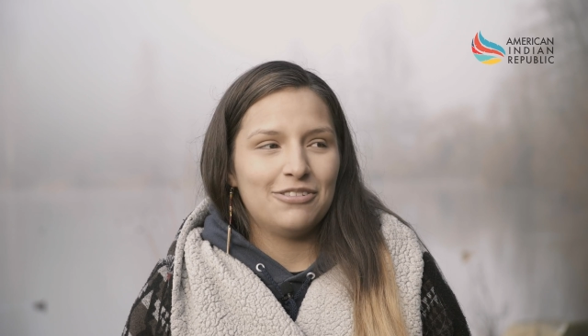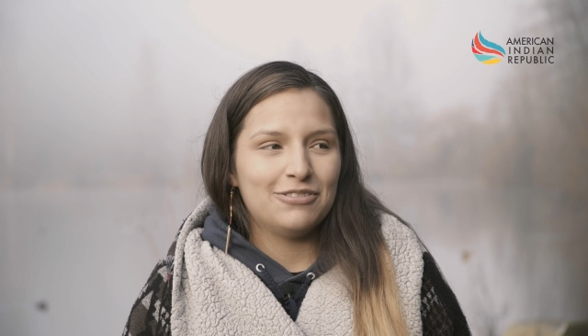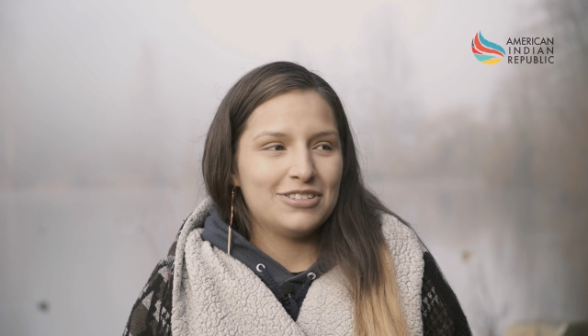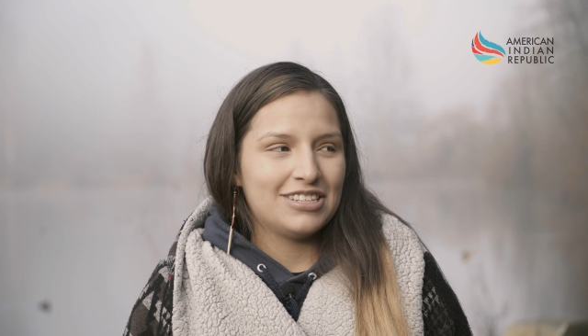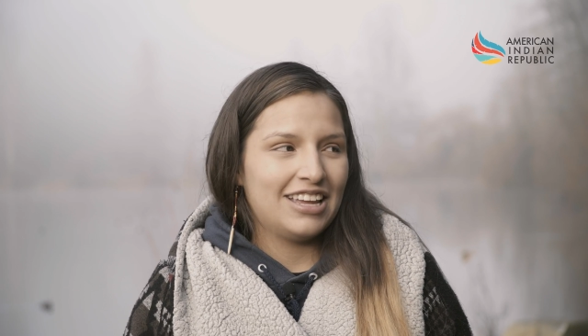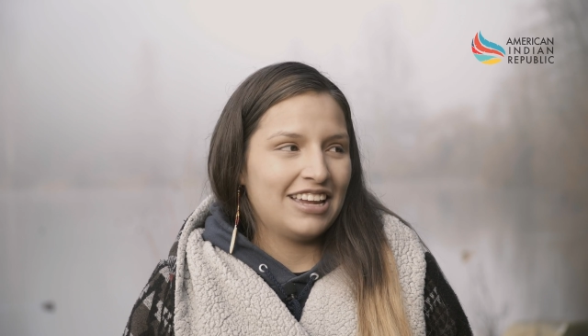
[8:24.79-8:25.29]

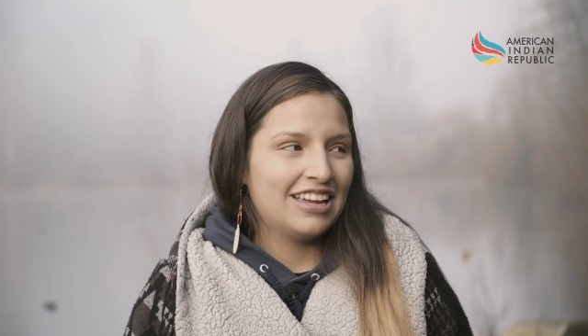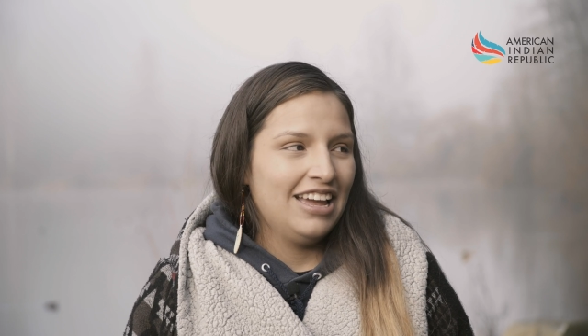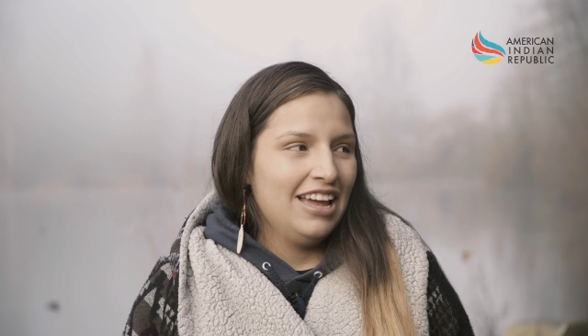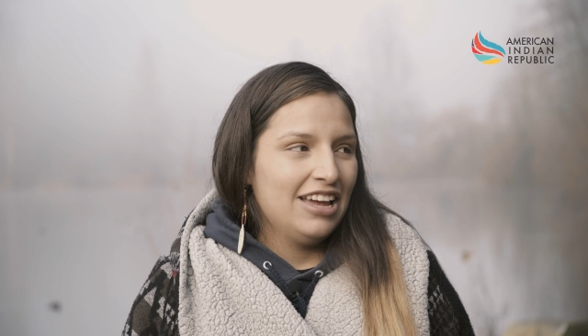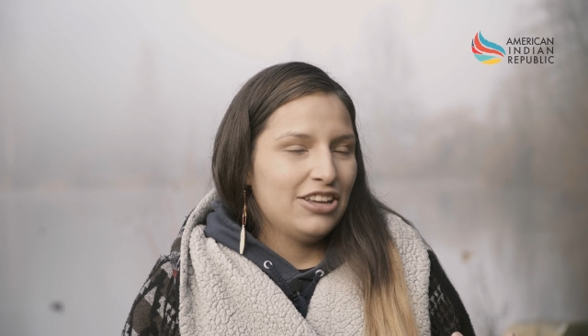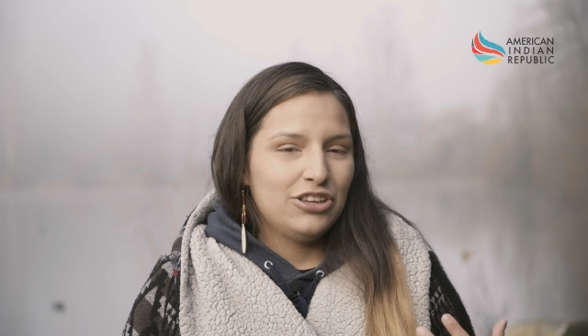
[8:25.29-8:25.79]
He was
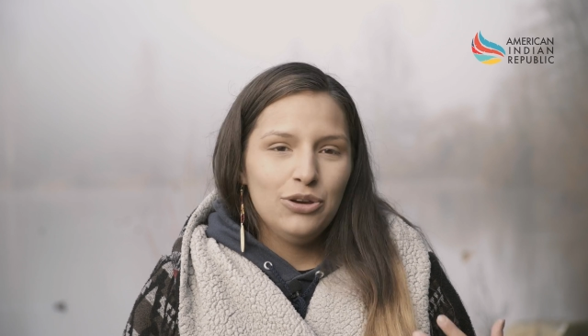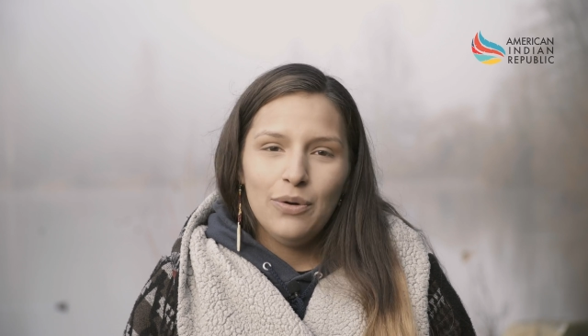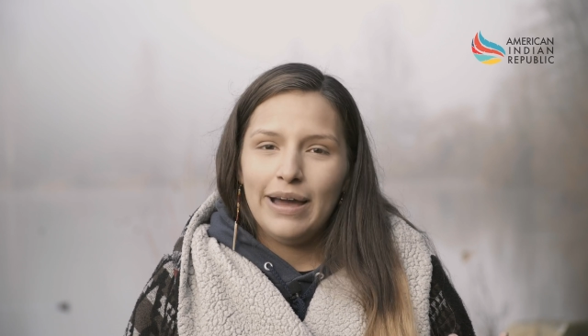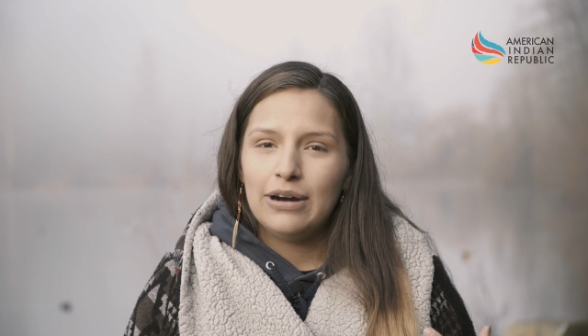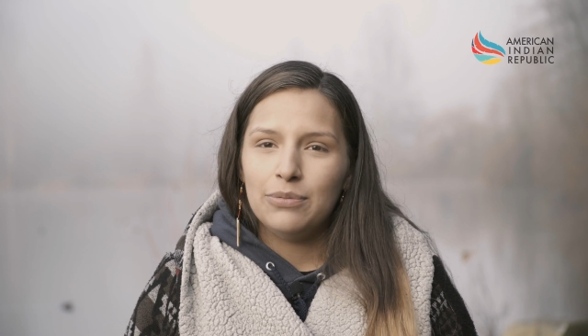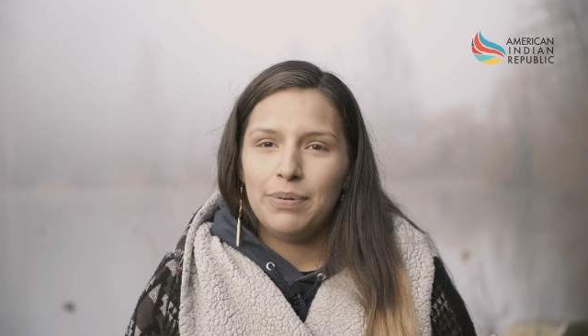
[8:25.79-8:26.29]
like,
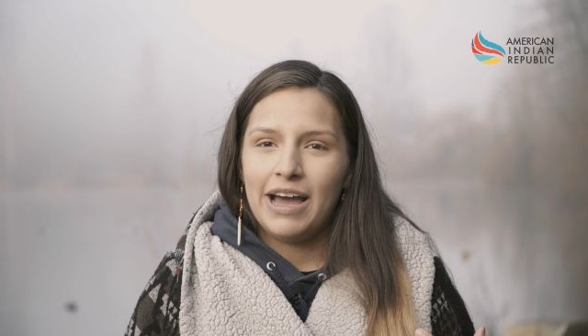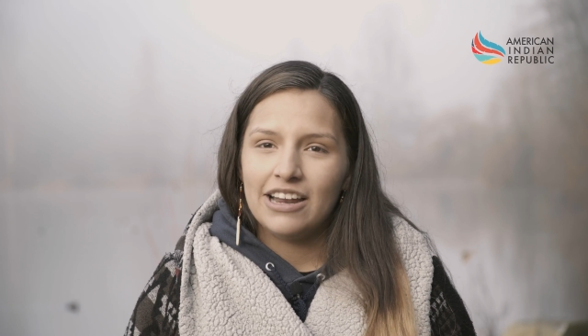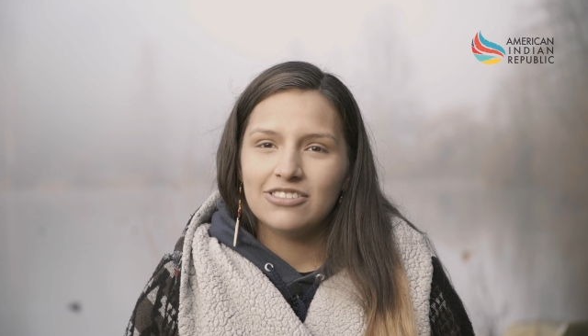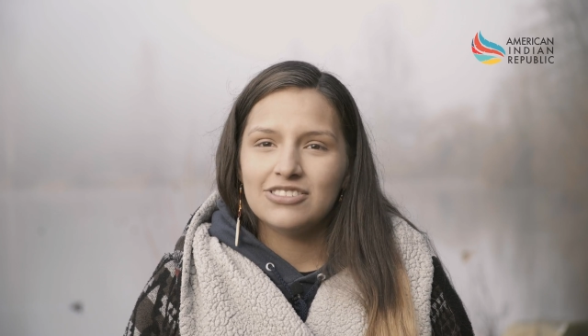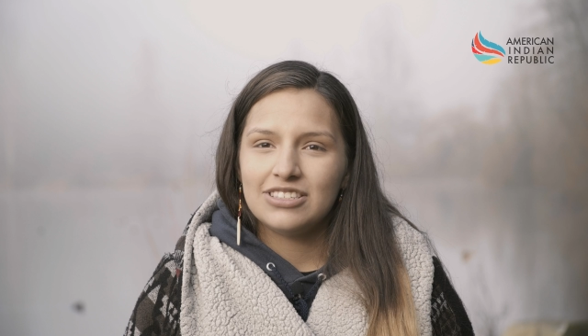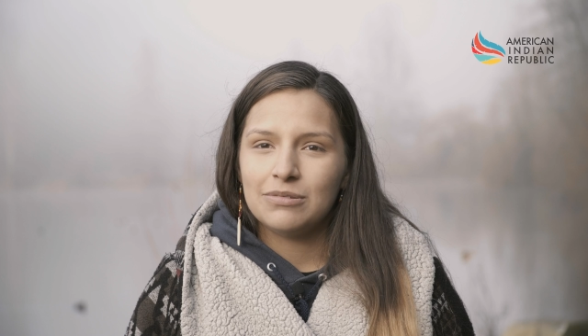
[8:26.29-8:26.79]
you out
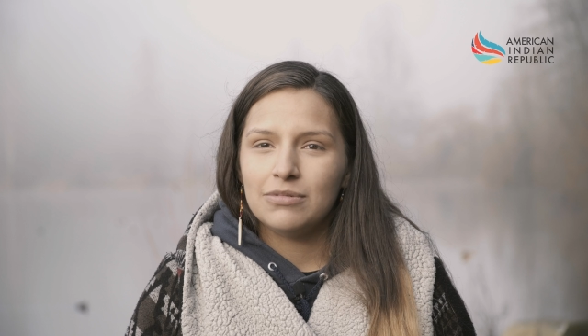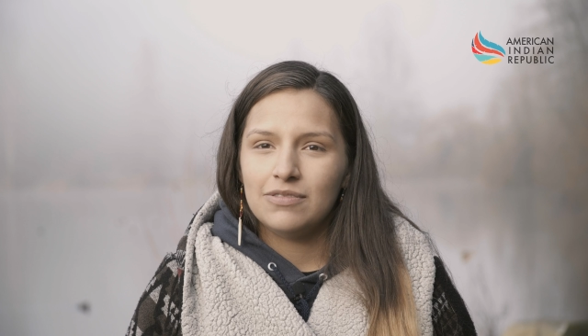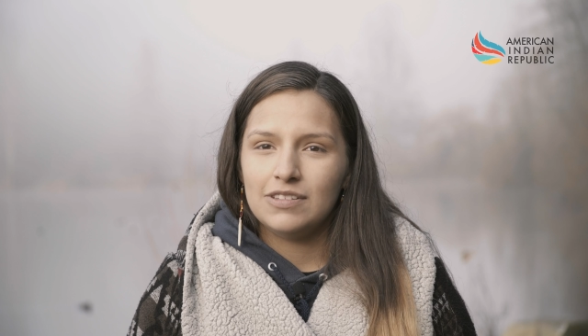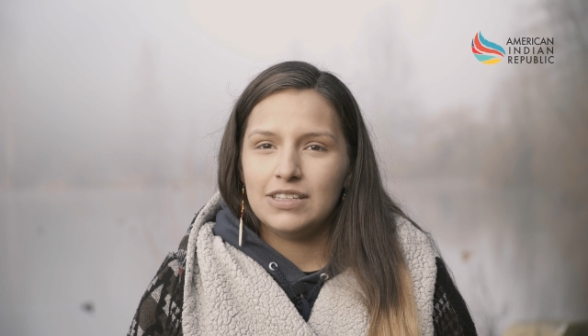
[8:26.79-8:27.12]
paddled some